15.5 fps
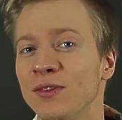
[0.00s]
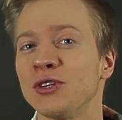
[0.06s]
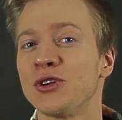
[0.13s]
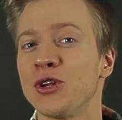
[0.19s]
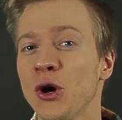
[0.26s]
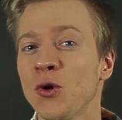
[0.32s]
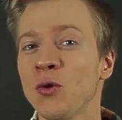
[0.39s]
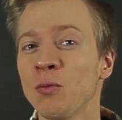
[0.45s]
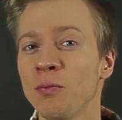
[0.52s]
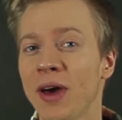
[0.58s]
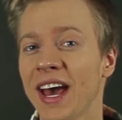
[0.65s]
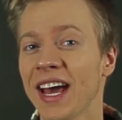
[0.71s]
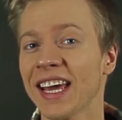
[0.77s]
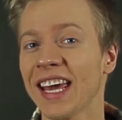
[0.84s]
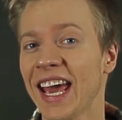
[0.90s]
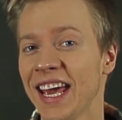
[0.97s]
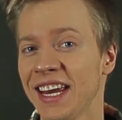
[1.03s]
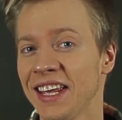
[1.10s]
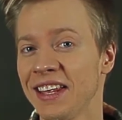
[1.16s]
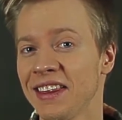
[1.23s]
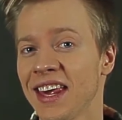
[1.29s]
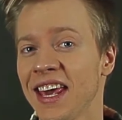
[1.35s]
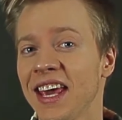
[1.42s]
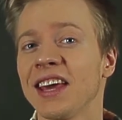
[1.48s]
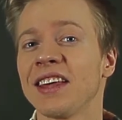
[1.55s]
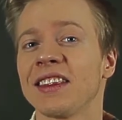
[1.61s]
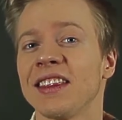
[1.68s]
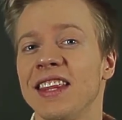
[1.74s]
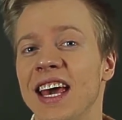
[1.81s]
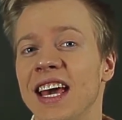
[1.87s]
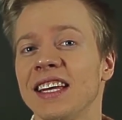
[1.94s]
Don't pack anything
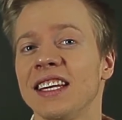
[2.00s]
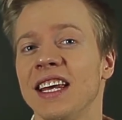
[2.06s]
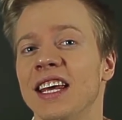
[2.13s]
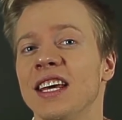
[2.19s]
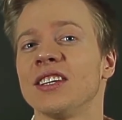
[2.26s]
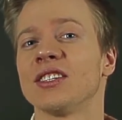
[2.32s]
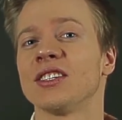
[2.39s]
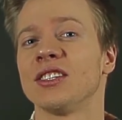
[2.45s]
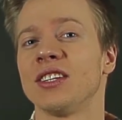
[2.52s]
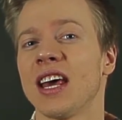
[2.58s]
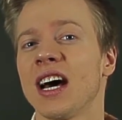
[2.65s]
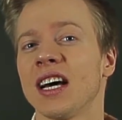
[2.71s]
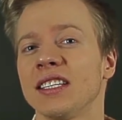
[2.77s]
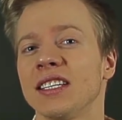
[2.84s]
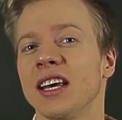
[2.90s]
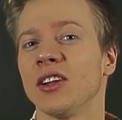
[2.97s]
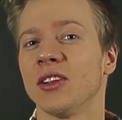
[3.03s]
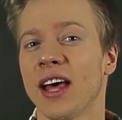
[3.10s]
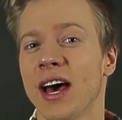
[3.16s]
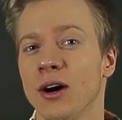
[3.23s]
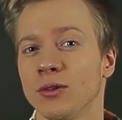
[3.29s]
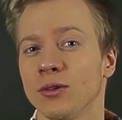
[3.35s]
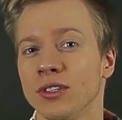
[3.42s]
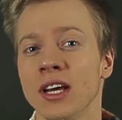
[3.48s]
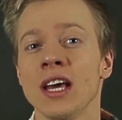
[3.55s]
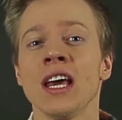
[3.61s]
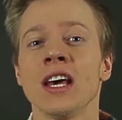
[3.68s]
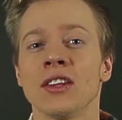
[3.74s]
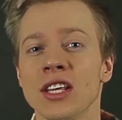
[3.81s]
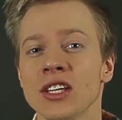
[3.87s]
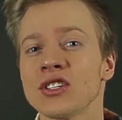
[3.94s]
that is not allowed.
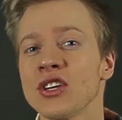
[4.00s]
This